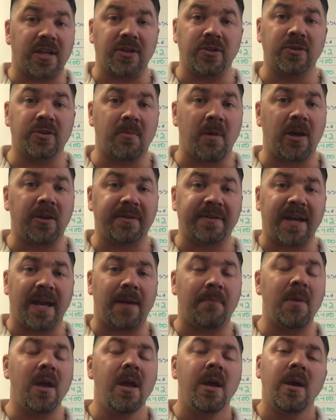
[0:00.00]
I use them all the
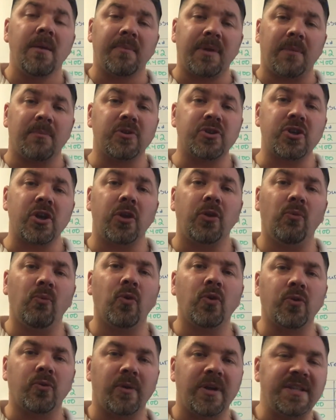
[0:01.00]
time. But I'm going to show you
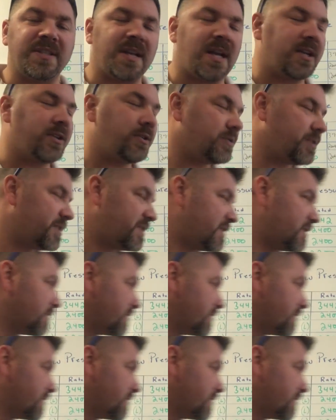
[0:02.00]
one reason I use a